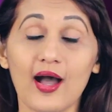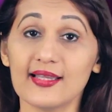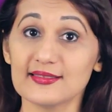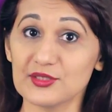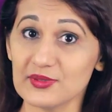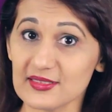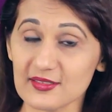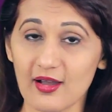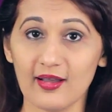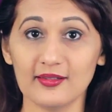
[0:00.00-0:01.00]
I do this
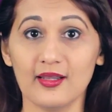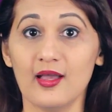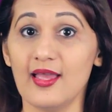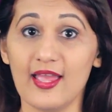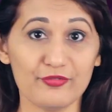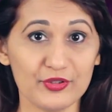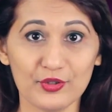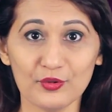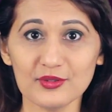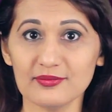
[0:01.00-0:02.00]
on
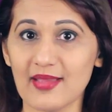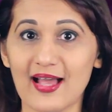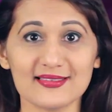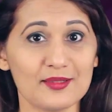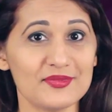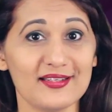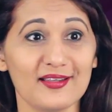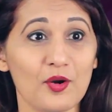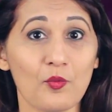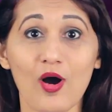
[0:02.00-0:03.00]
Evernote as I'm
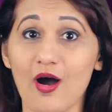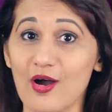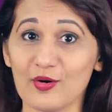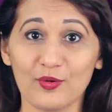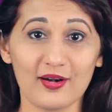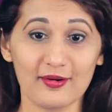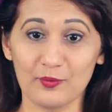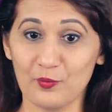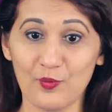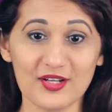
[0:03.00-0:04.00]
taking a walk
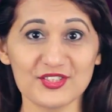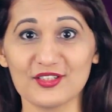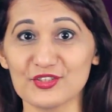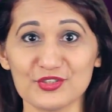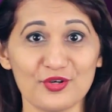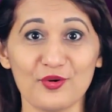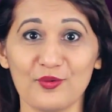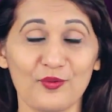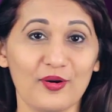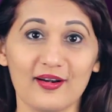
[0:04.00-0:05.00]
or watching a
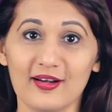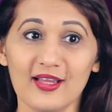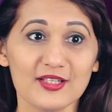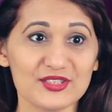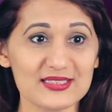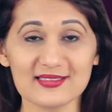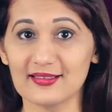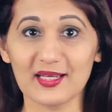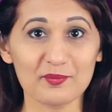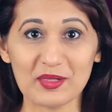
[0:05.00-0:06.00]
show or just
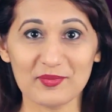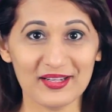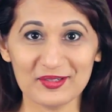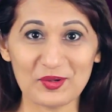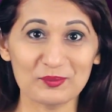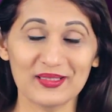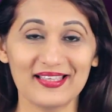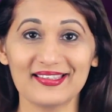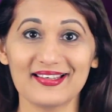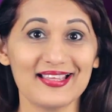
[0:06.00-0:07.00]
letting my mind go
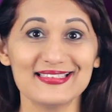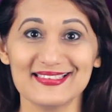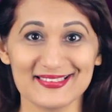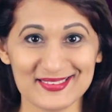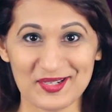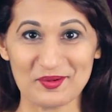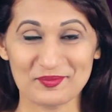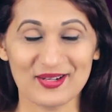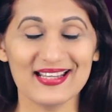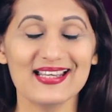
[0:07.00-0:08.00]
blank and ideas
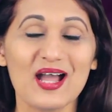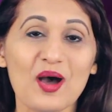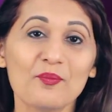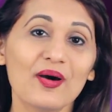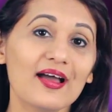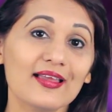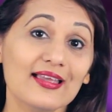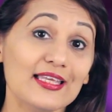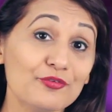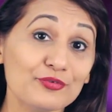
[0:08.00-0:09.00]
come, right? But
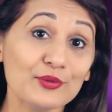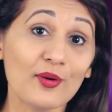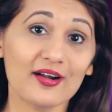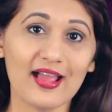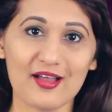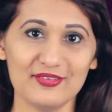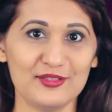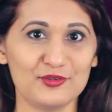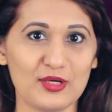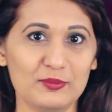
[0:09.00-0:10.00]
if you are
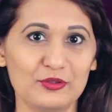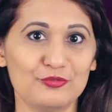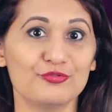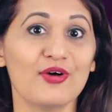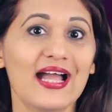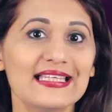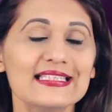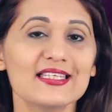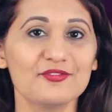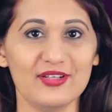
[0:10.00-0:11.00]
having trouble
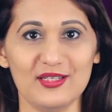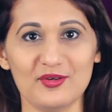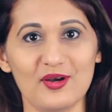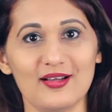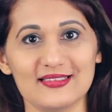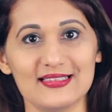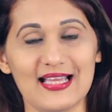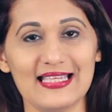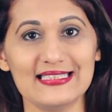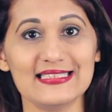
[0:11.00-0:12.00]
finding video
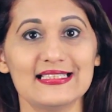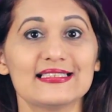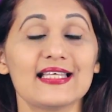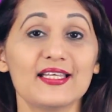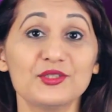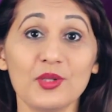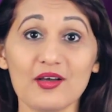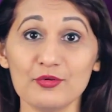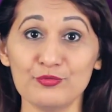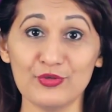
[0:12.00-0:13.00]
content ideas, I do
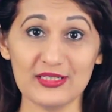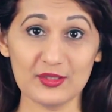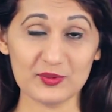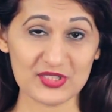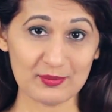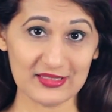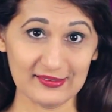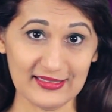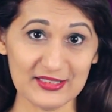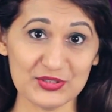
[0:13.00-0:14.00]
have a video which I'm going
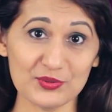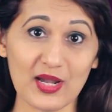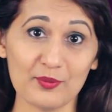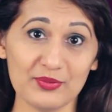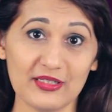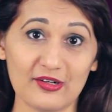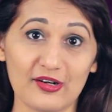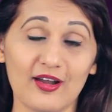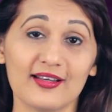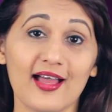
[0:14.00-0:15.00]
to link to up
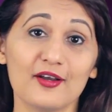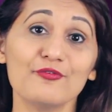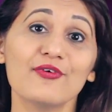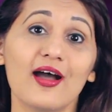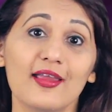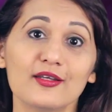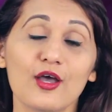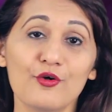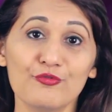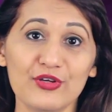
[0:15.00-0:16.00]
here on how to find
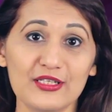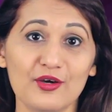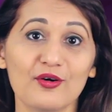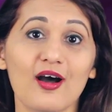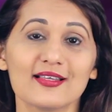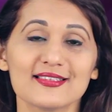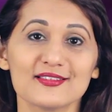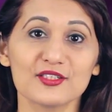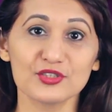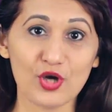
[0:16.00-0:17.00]
video
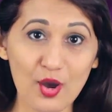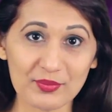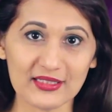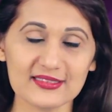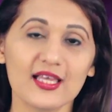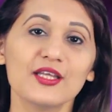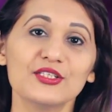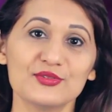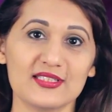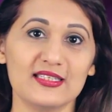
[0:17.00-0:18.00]
content topics
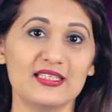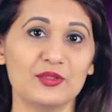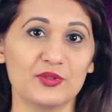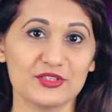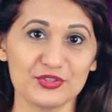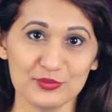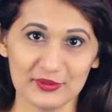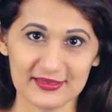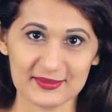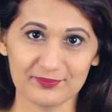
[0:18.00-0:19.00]
using keyword
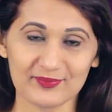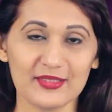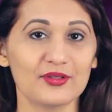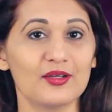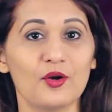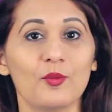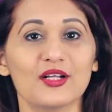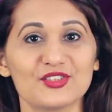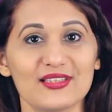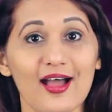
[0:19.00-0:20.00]
tools. You can go
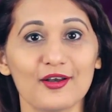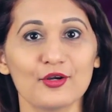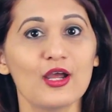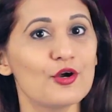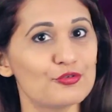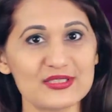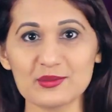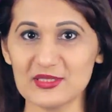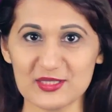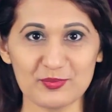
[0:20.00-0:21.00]
watch that for
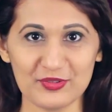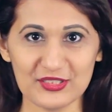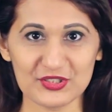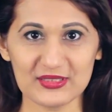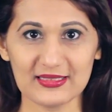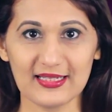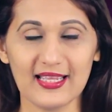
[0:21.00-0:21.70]
some inspiration.